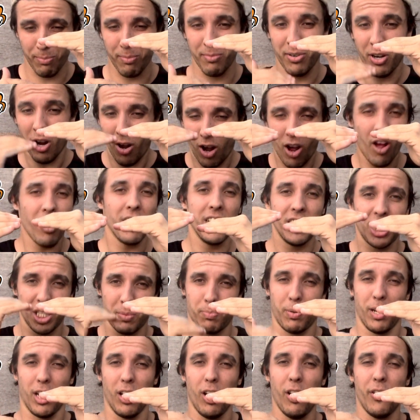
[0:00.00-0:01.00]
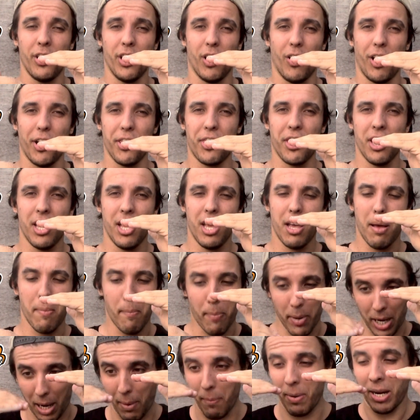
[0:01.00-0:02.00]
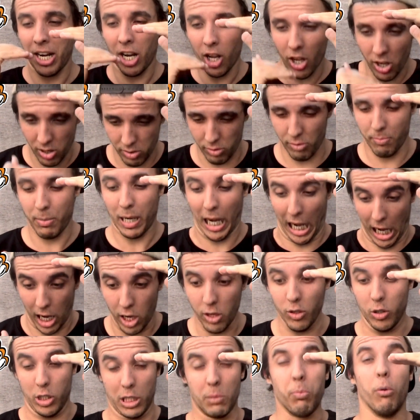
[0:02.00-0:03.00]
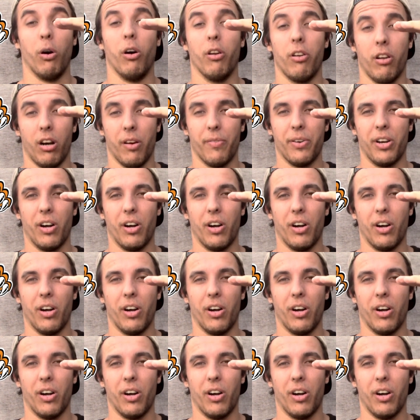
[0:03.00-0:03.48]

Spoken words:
not only just below 9th, but a below spot of